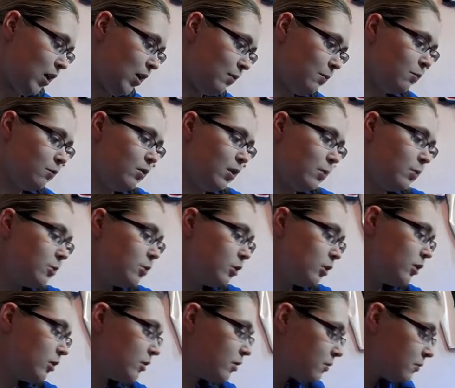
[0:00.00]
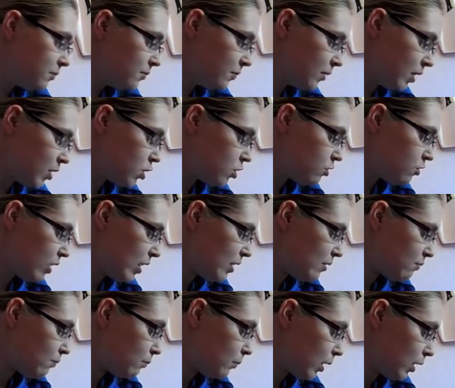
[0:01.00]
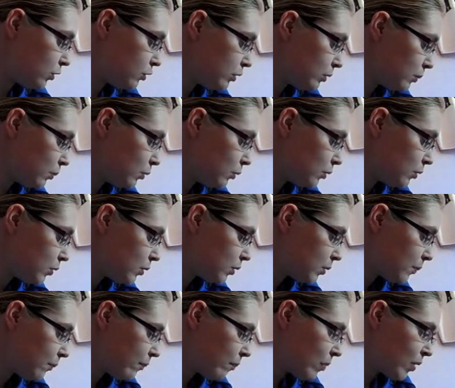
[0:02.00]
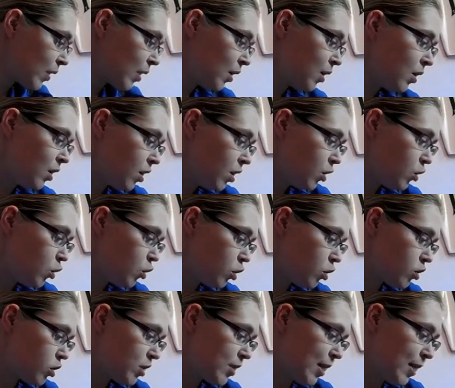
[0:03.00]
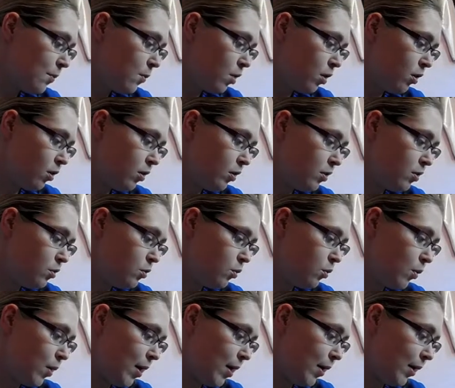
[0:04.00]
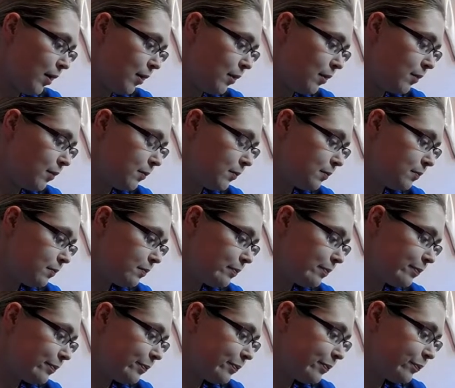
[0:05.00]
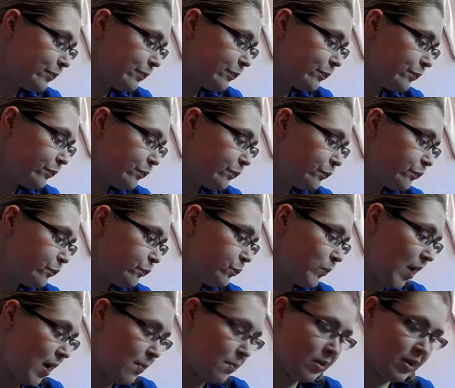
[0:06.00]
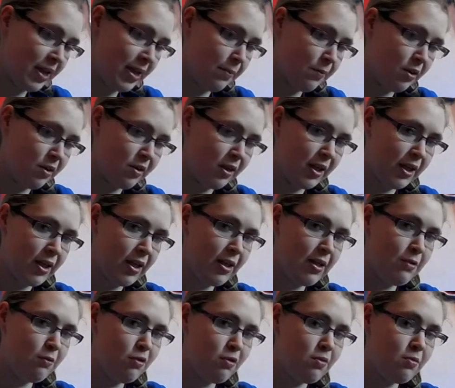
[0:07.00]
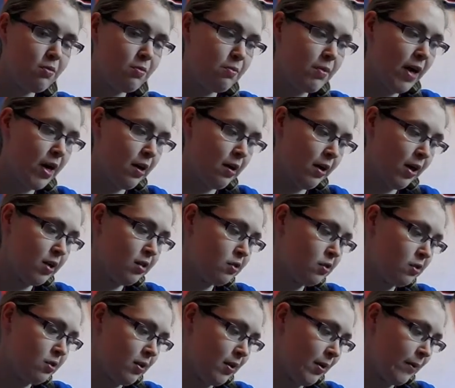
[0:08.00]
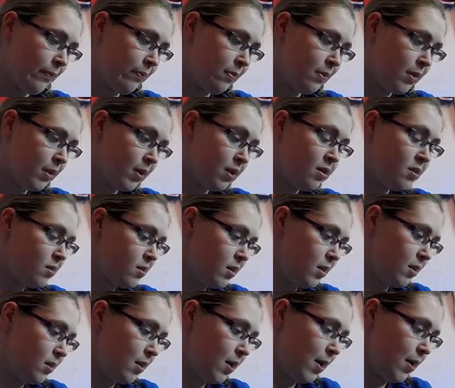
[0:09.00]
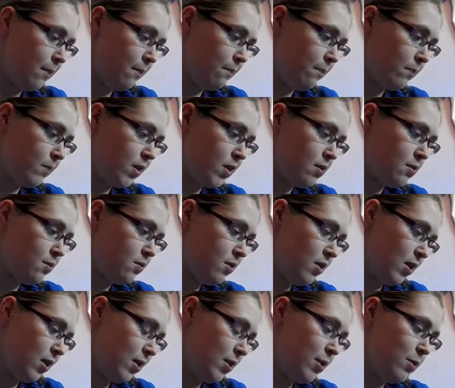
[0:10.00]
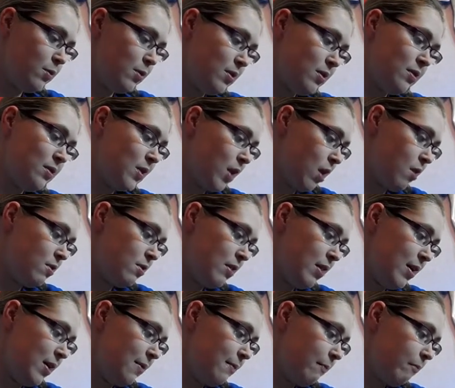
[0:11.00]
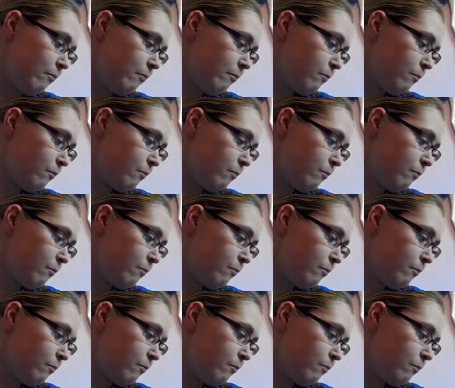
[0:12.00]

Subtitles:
I'm ruptious. I should write the match report. Josh came on as well. Pepper came on again. He was better actually yesterday than he was on Saturday.